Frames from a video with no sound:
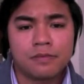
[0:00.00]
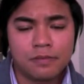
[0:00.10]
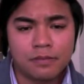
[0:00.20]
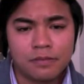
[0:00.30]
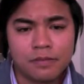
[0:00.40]

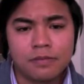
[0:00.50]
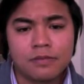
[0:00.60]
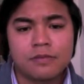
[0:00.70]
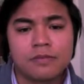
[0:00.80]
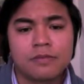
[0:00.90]

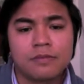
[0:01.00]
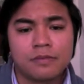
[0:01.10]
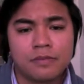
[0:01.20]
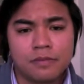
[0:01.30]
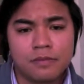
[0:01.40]

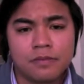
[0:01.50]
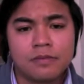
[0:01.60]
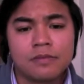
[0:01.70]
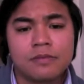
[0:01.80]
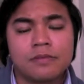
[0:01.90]

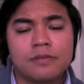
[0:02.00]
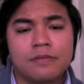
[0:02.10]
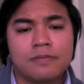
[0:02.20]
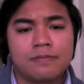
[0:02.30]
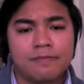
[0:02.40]

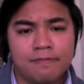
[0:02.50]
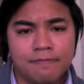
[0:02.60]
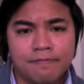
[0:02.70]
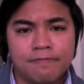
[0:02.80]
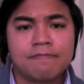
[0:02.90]

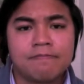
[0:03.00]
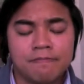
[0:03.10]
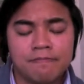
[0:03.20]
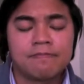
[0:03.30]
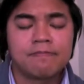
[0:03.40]

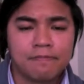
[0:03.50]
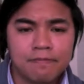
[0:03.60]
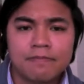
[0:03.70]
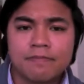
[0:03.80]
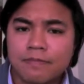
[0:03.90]

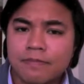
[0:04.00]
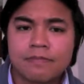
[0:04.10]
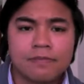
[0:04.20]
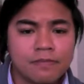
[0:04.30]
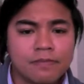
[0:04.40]

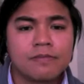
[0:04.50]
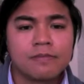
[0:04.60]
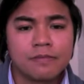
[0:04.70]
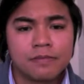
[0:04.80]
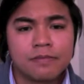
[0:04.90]

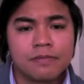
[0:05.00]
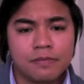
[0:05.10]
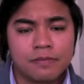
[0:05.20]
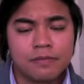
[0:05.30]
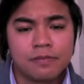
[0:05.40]

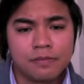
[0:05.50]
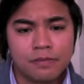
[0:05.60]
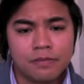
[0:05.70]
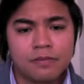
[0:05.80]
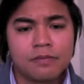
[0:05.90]

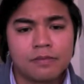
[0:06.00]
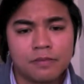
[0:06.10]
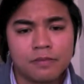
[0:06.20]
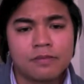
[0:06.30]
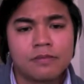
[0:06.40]

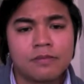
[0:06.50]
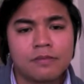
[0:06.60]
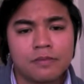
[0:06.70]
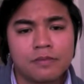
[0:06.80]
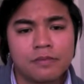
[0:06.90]

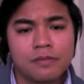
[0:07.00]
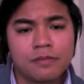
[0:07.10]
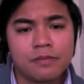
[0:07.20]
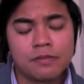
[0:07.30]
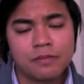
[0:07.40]

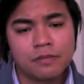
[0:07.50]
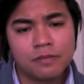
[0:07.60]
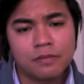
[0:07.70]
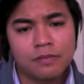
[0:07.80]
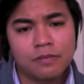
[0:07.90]
(not speaking)